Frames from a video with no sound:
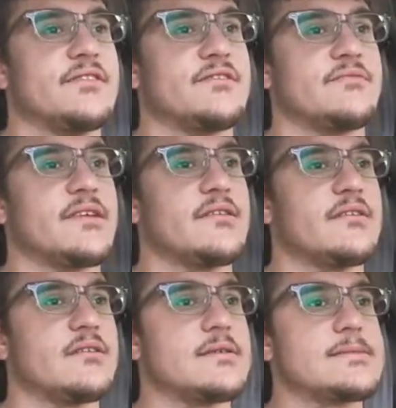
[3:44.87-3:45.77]
And that
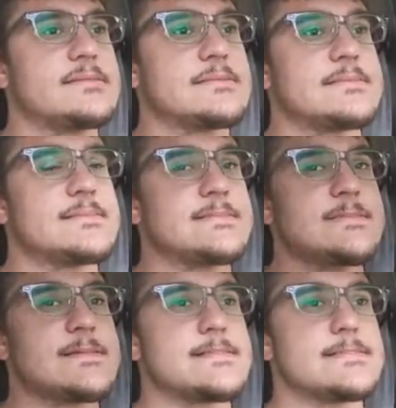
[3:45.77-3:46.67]
goes to
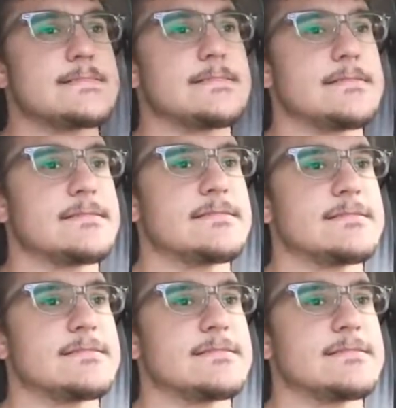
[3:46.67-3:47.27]
Union Point.